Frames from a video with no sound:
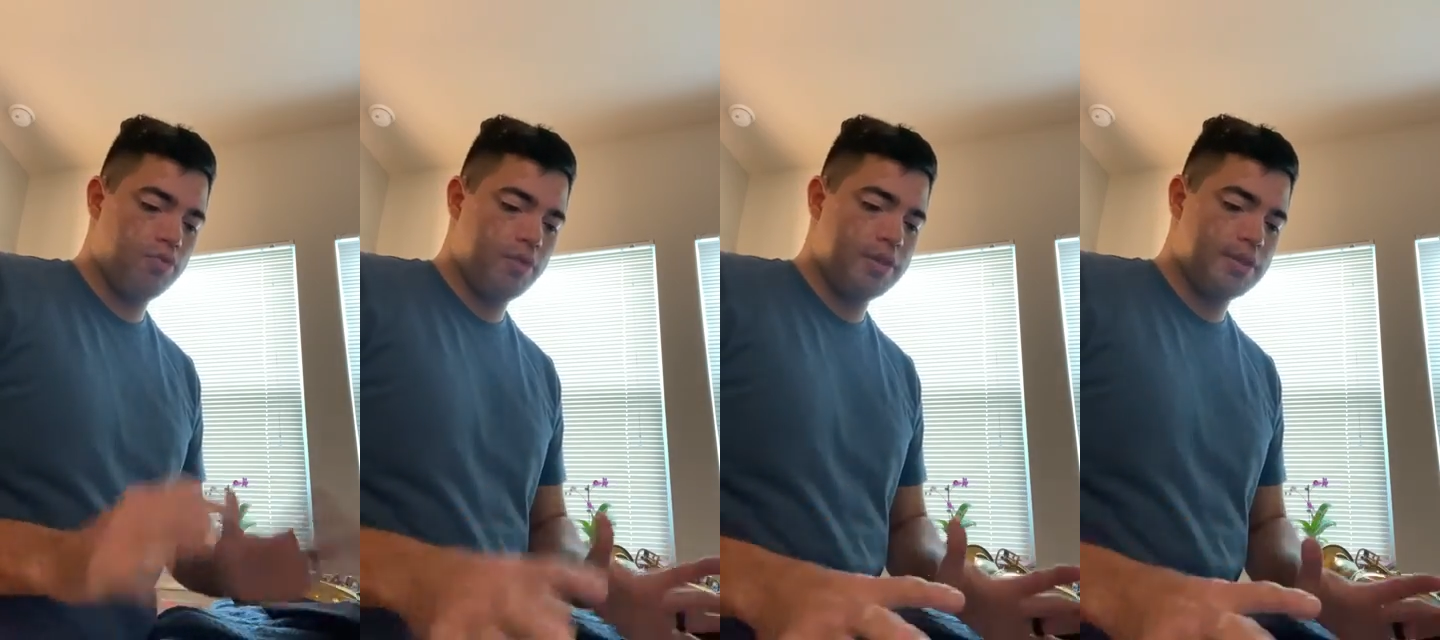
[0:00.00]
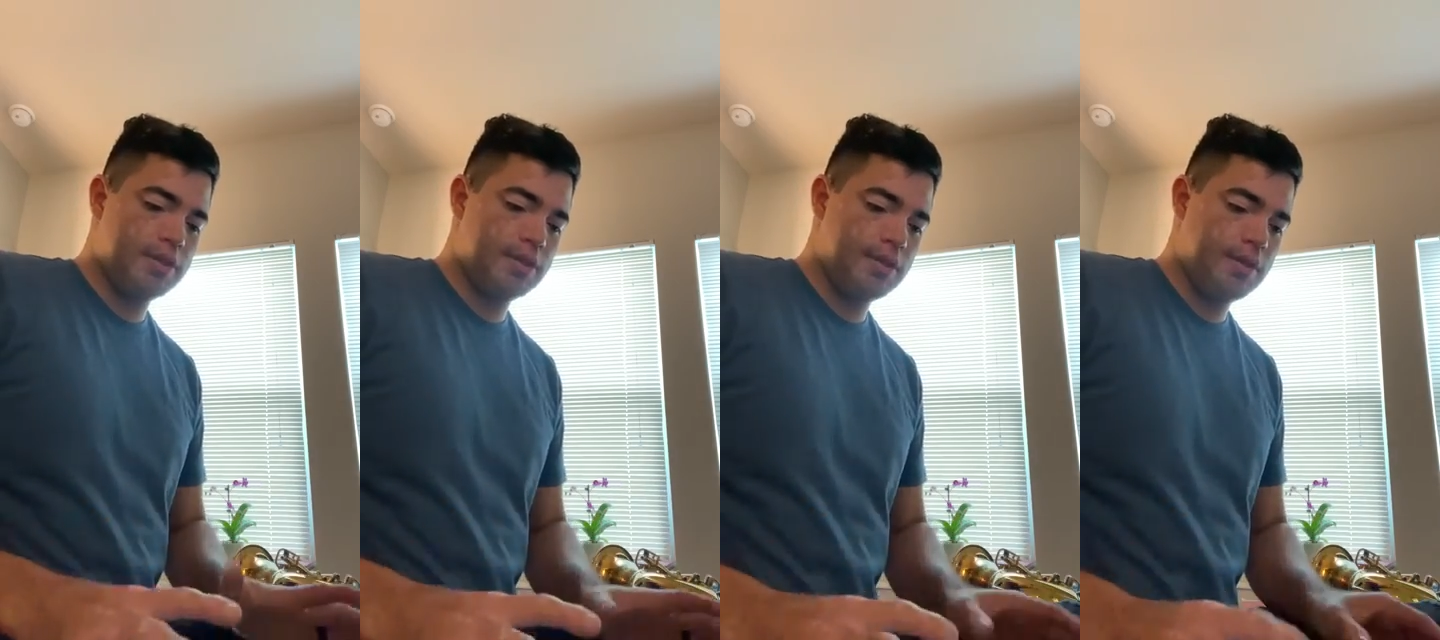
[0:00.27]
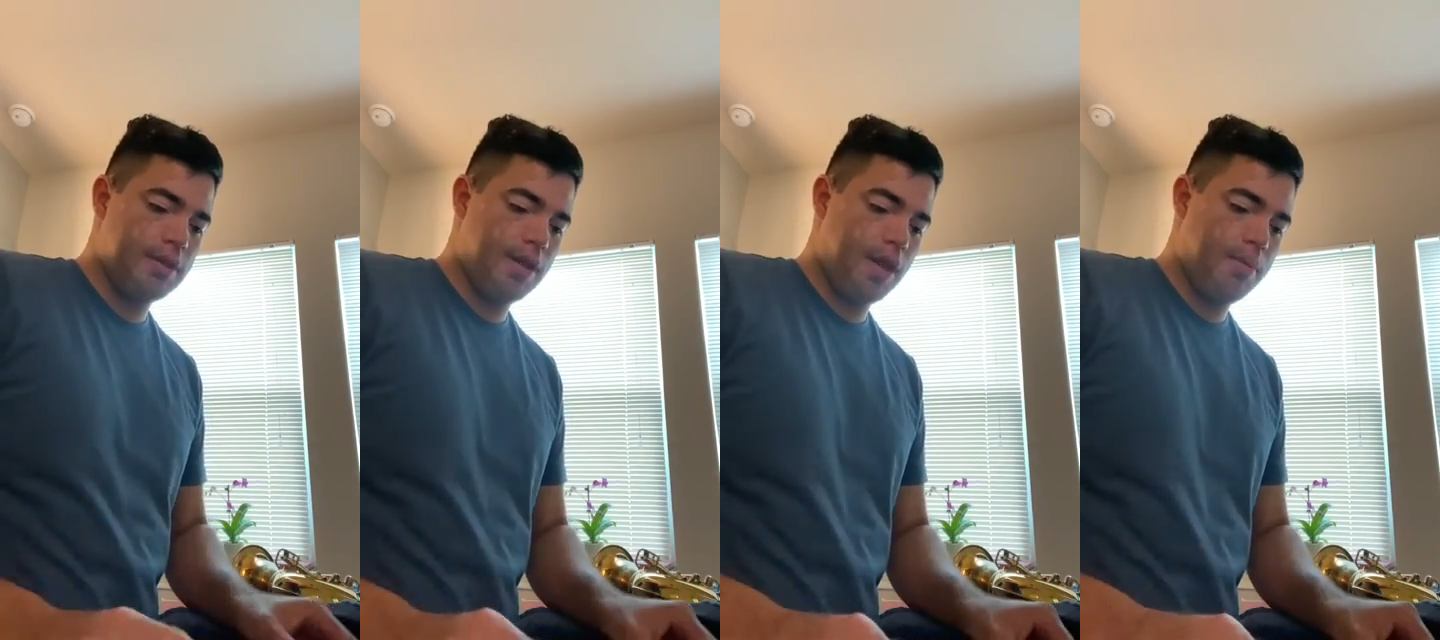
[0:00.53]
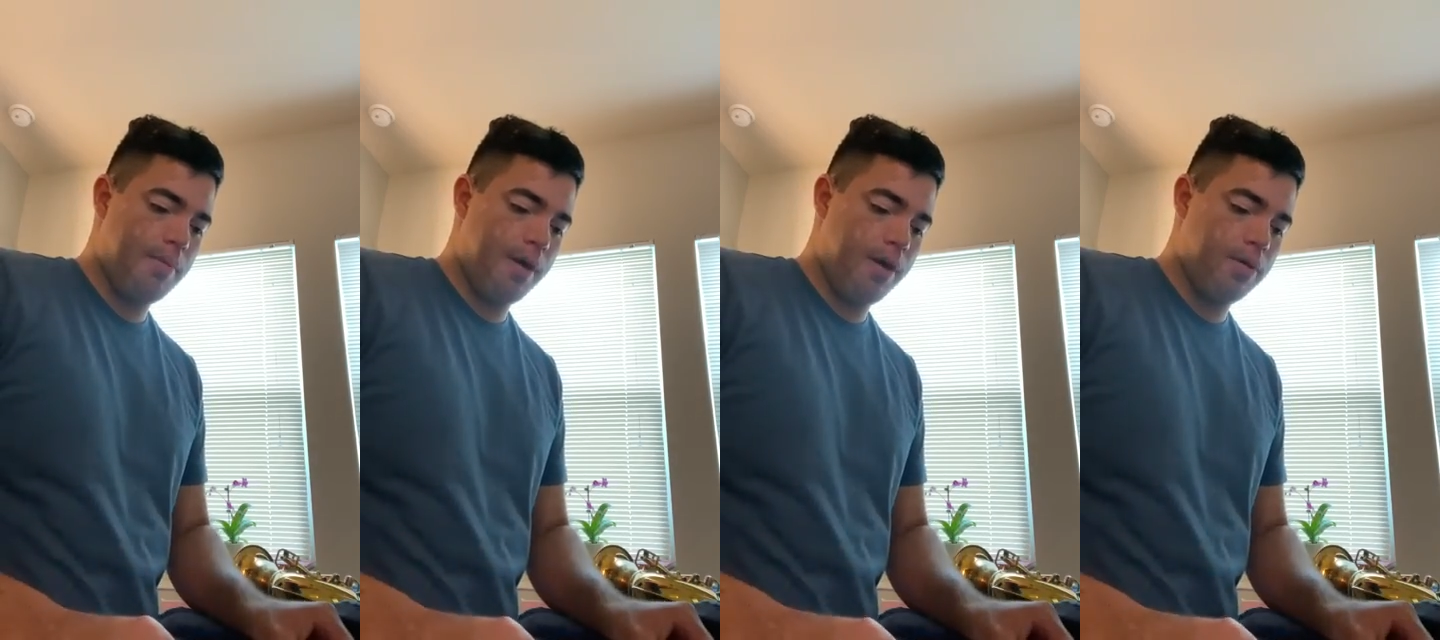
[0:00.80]
recently
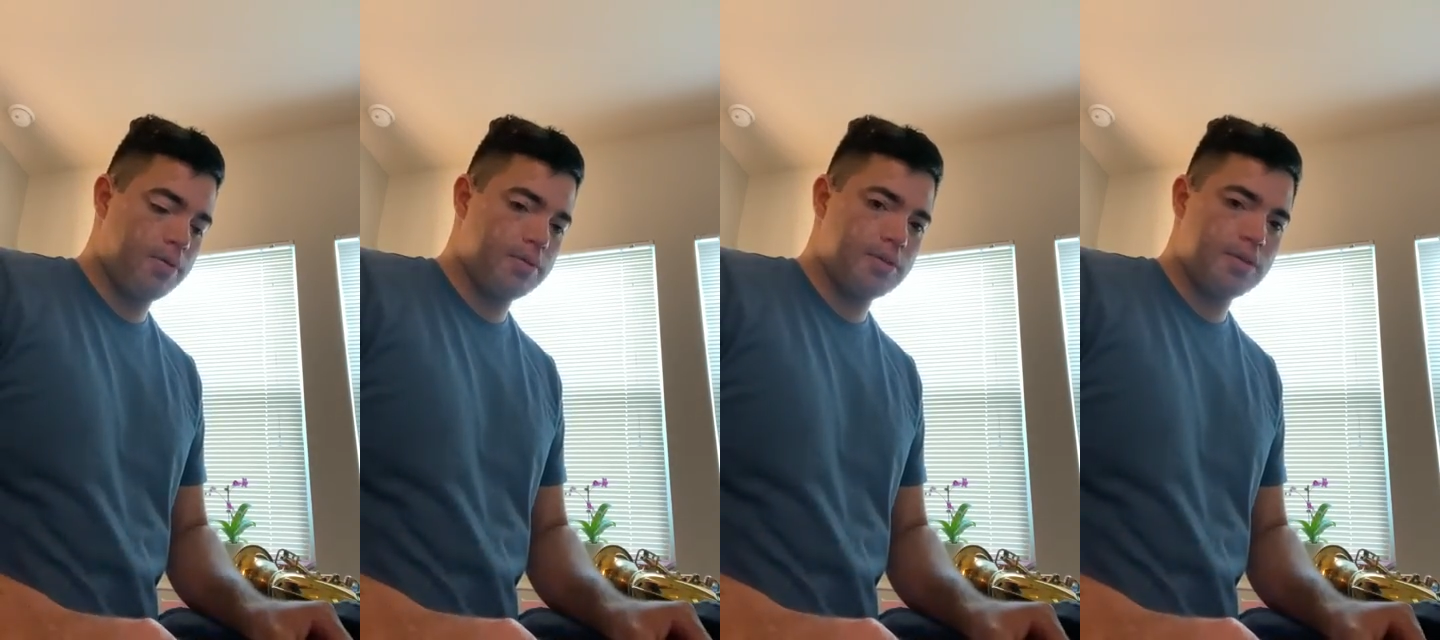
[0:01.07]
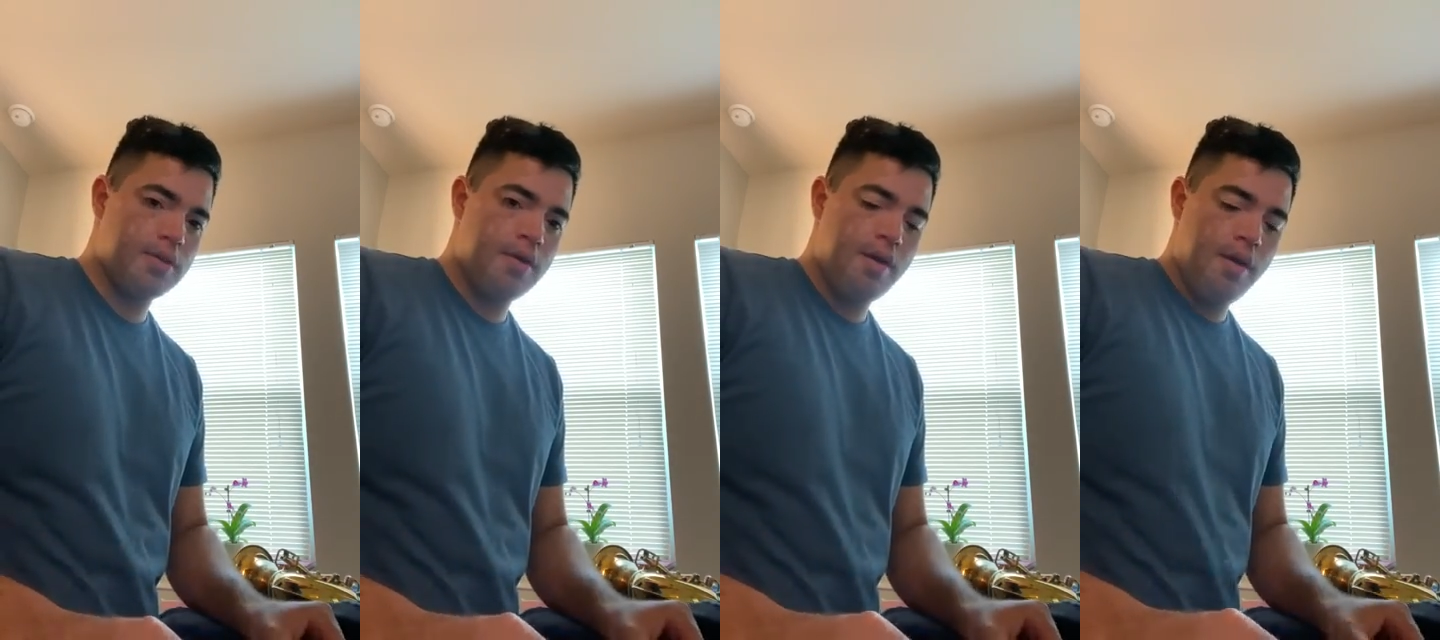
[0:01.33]
came out.